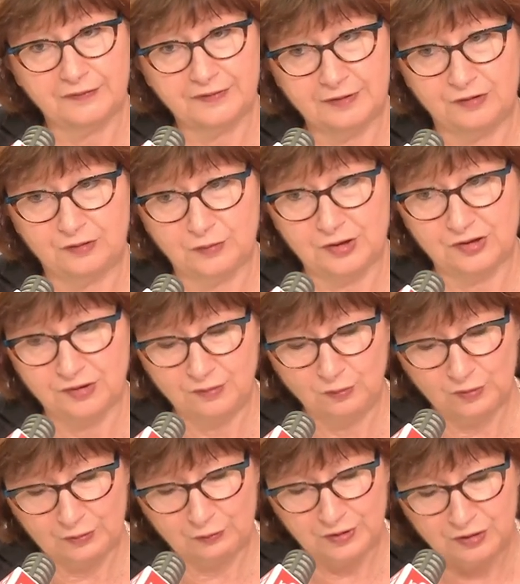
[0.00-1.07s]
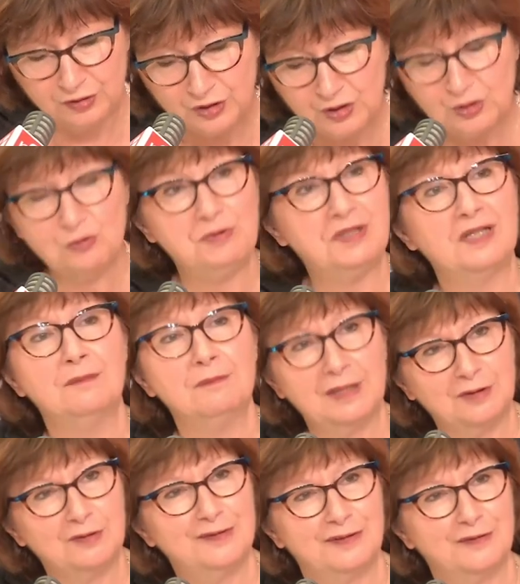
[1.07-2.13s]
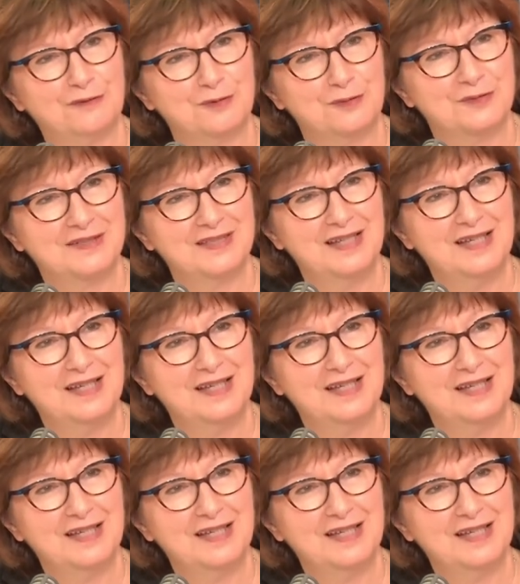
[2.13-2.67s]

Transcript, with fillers: situation where we know we can make a difference.